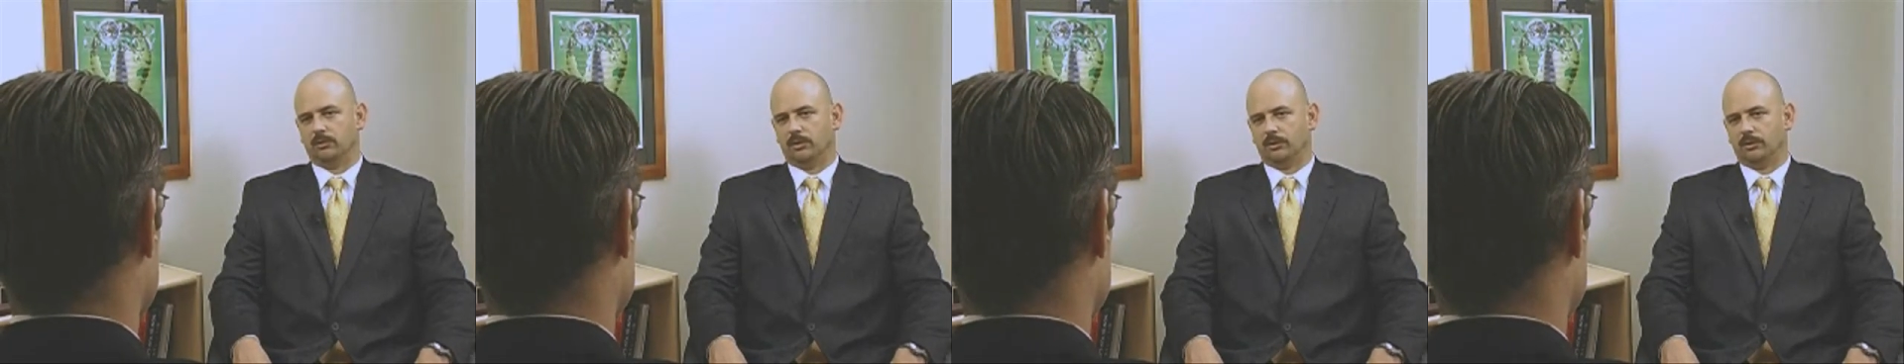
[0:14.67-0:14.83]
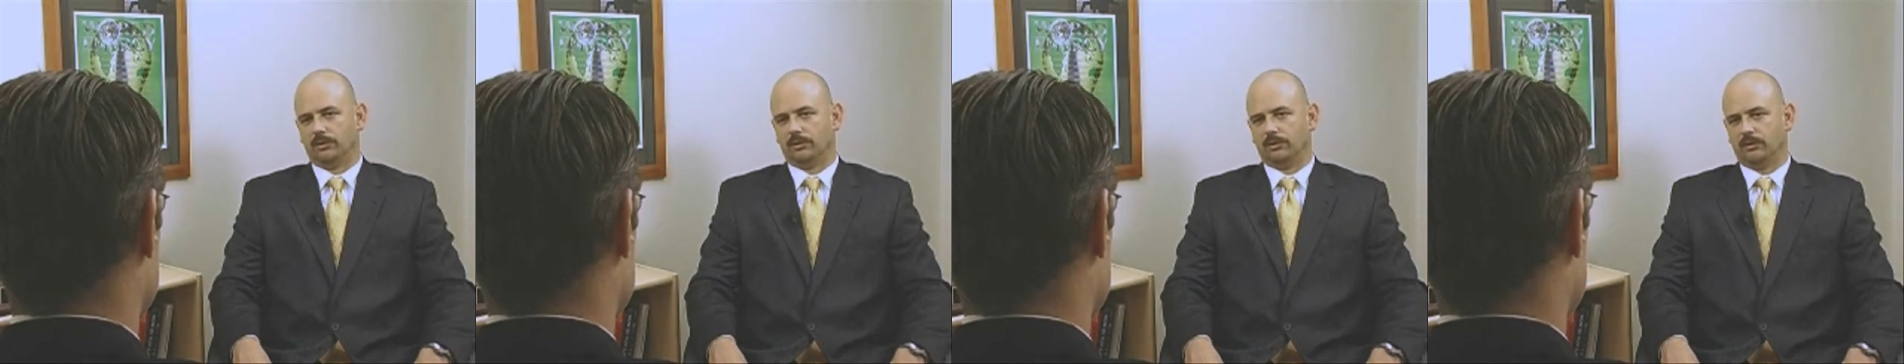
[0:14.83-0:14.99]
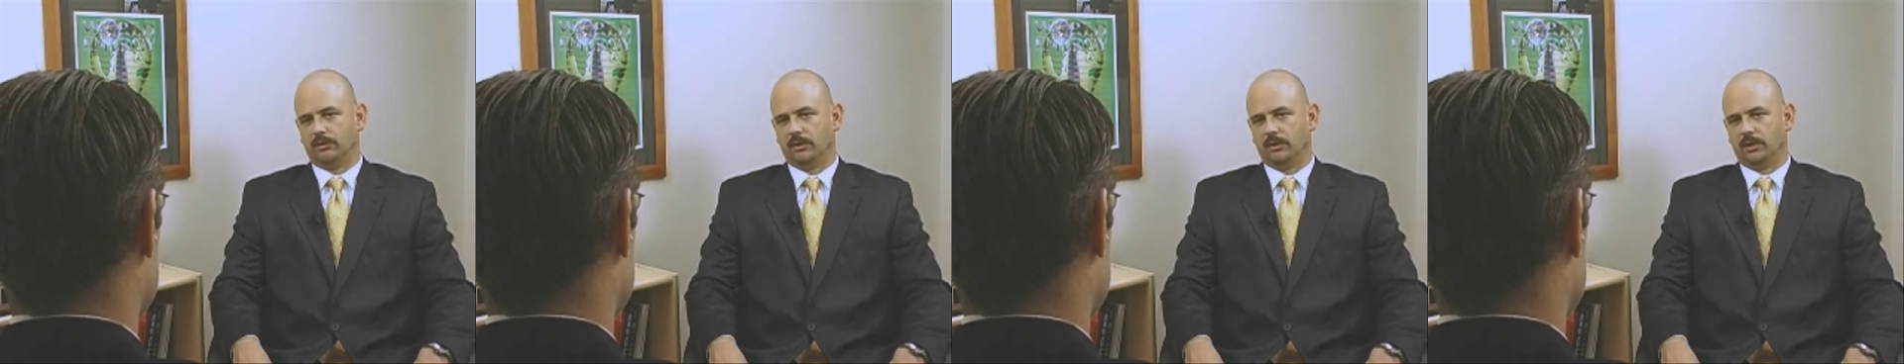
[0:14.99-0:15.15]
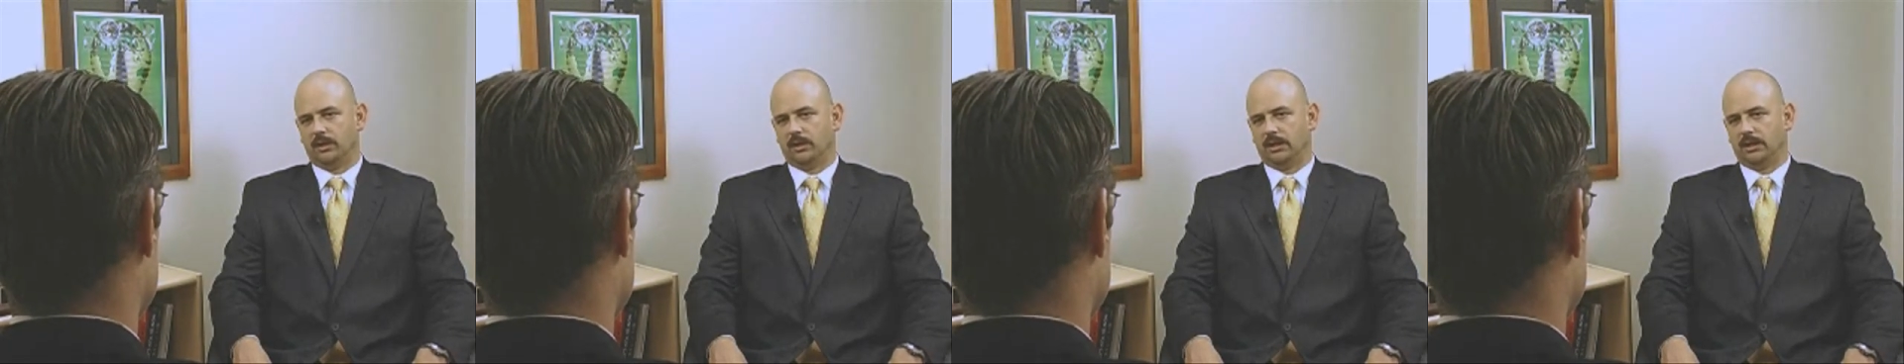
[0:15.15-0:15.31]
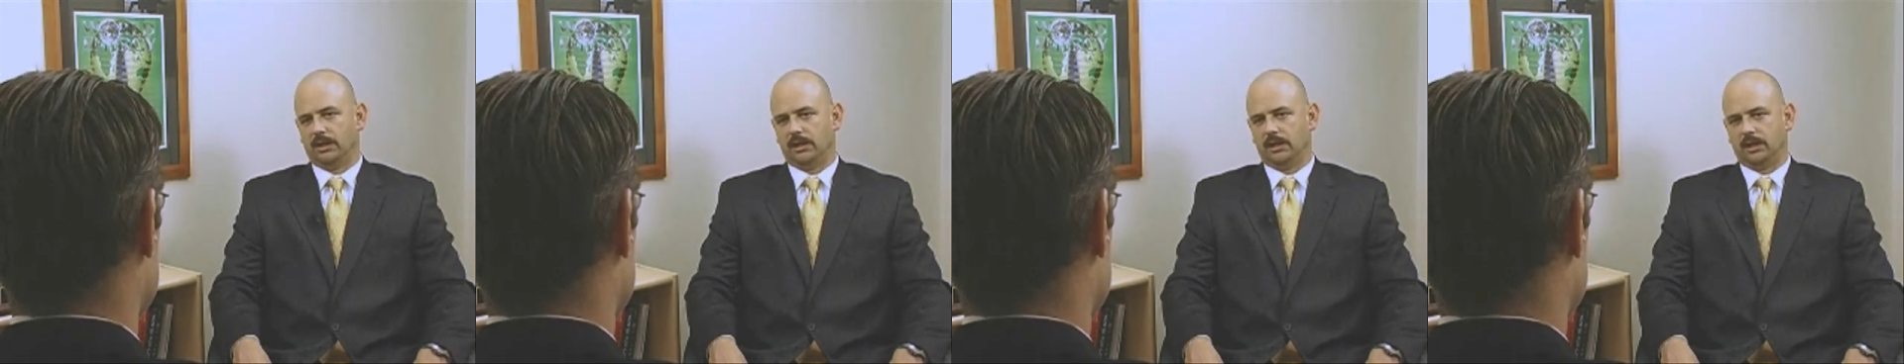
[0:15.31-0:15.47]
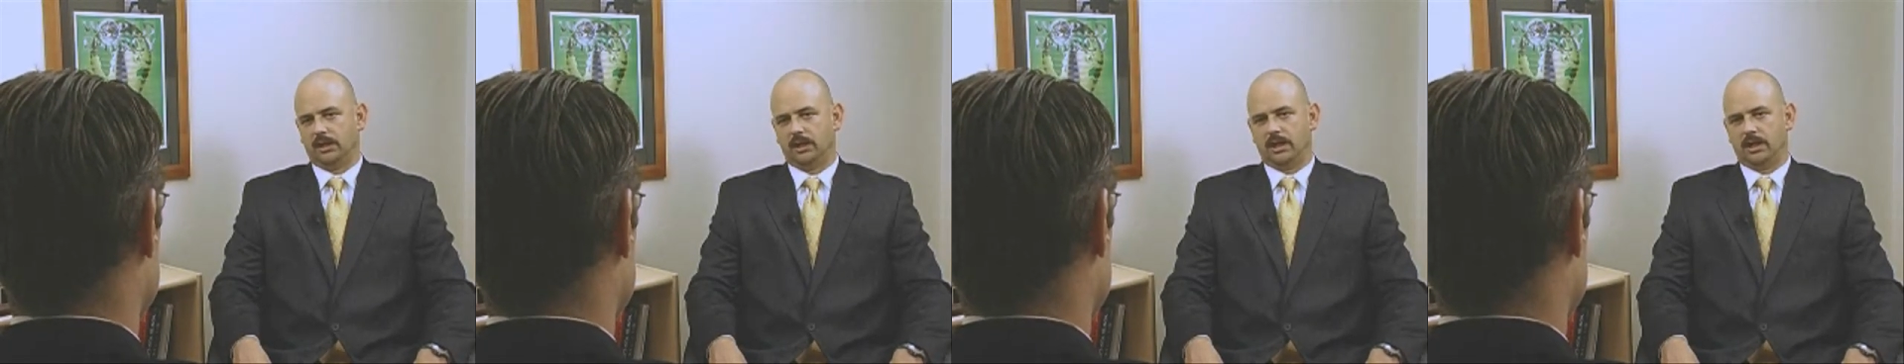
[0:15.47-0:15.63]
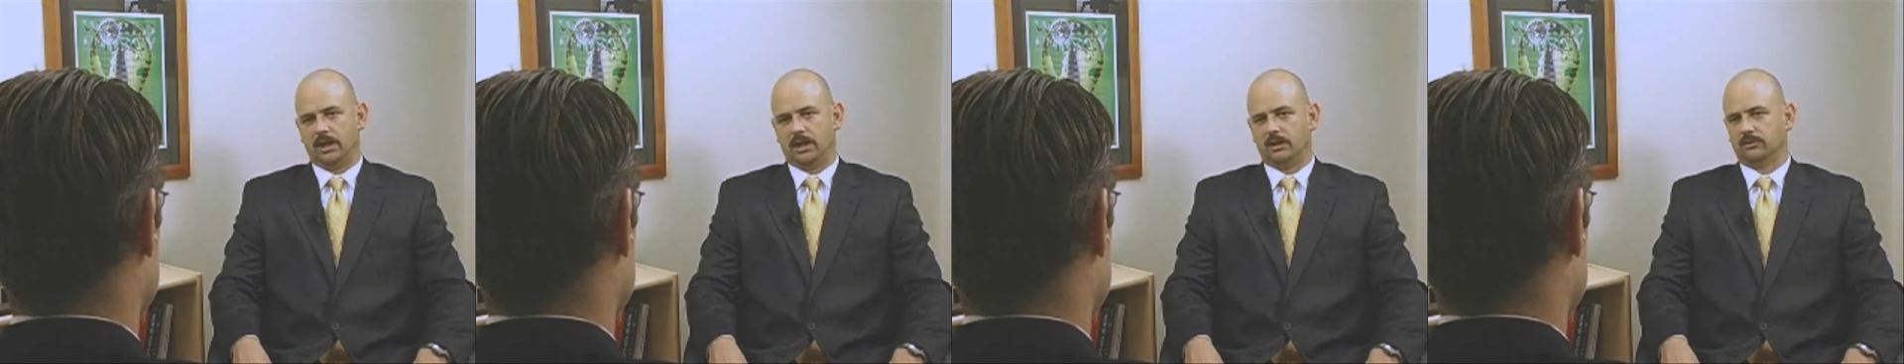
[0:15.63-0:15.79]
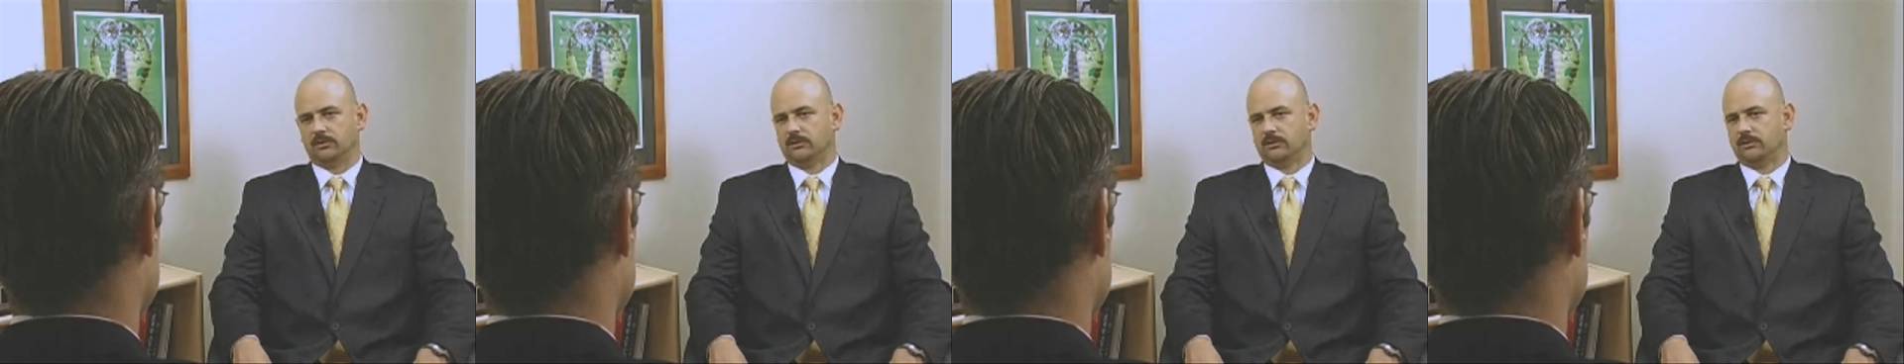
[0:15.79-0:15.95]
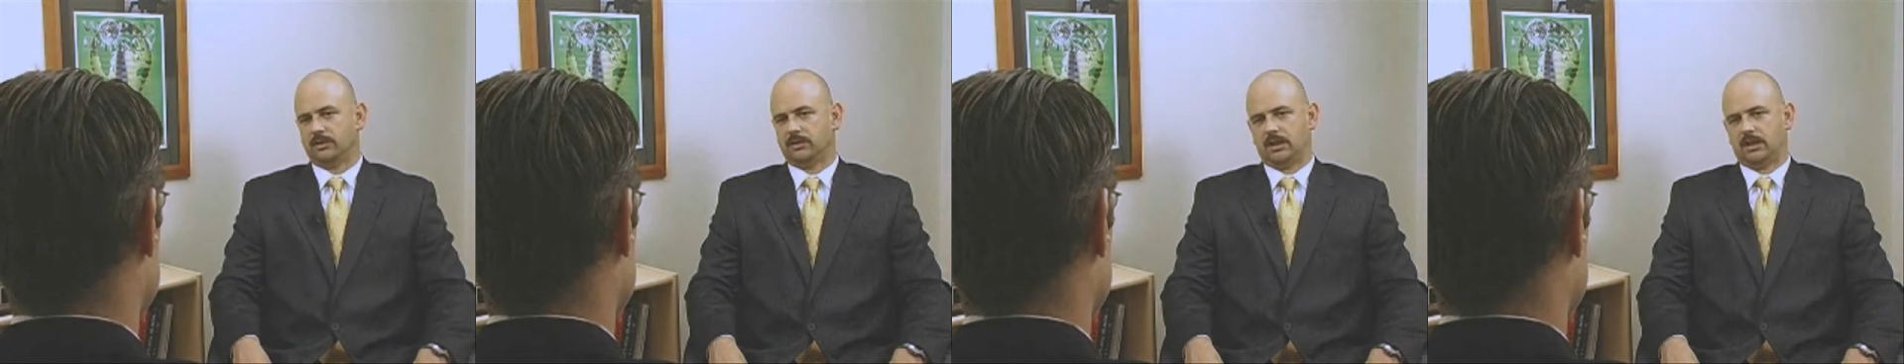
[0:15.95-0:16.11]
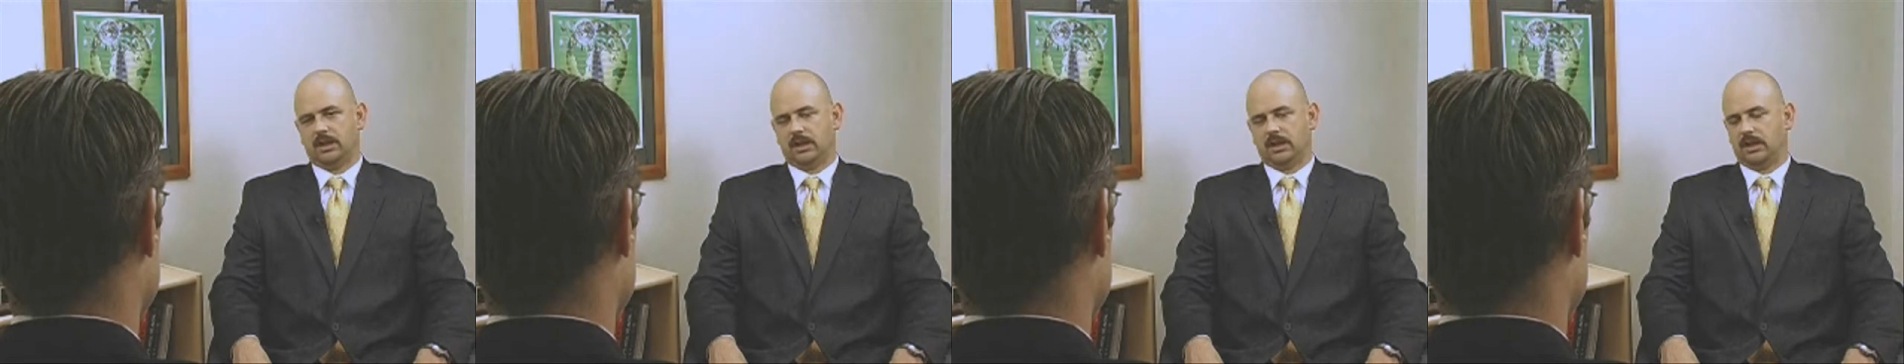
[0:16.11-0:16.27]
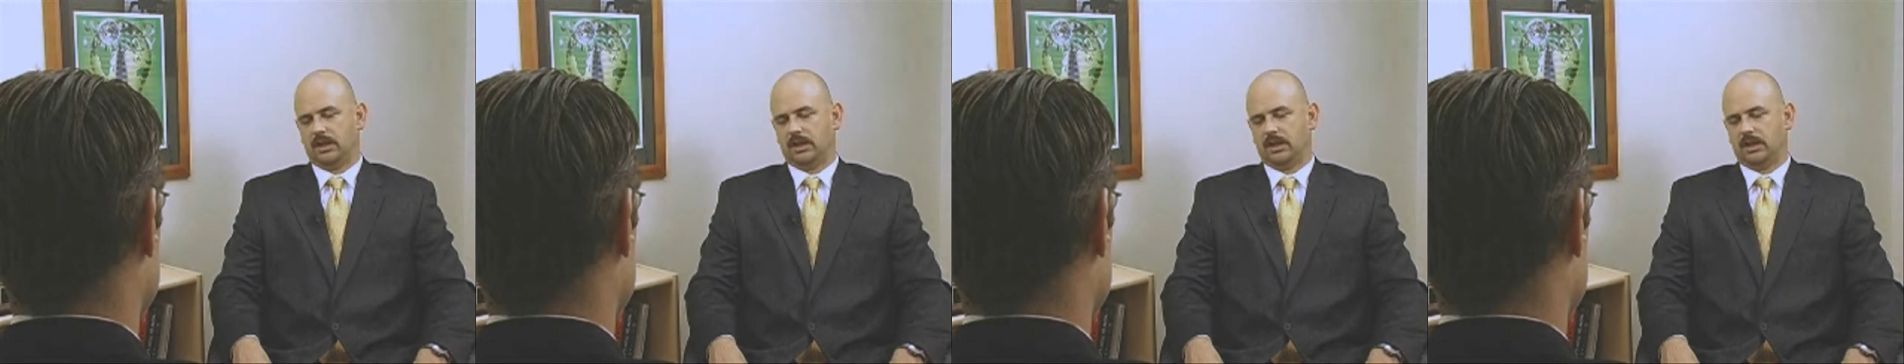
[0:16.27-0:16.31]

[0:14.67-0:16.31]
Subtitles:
with EDS,